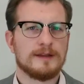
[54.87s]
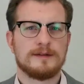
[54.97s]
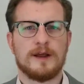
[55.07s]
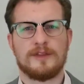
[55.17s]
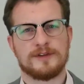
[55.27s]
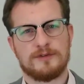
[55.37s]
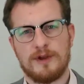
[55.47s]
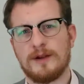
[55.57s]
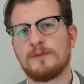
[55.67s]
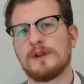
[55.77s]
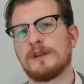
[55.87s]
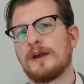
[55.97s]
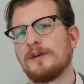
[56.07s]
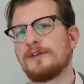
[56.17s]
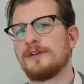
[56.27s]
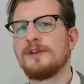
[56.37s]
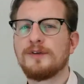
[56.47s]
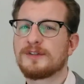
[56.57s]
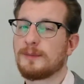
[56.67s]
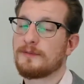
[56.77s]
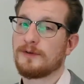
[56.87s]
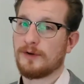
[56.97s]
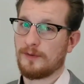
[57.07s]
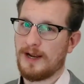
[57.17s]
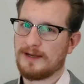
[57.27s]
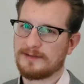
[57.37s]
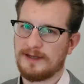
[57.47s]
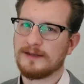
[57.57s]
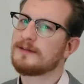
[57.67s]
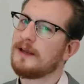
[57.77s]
Now this grant will allow you to use some of your own assets.